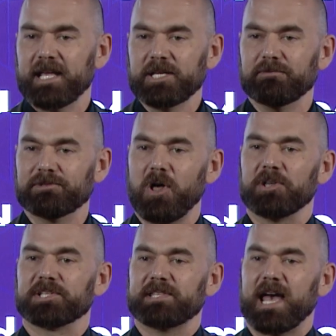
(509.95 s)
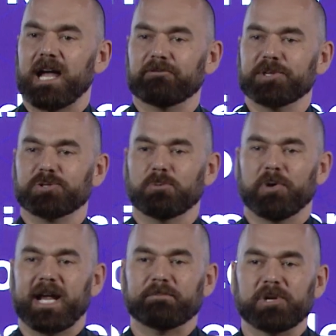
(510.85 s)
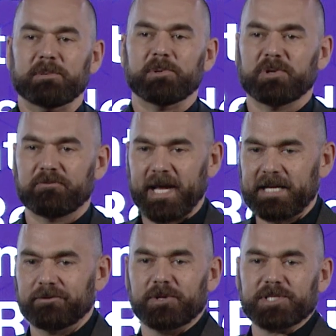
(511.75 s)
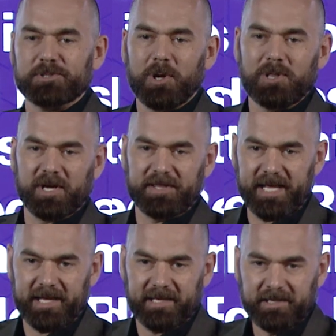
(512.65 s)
you've lost that original brand premium that you've paid for. It's no longer there.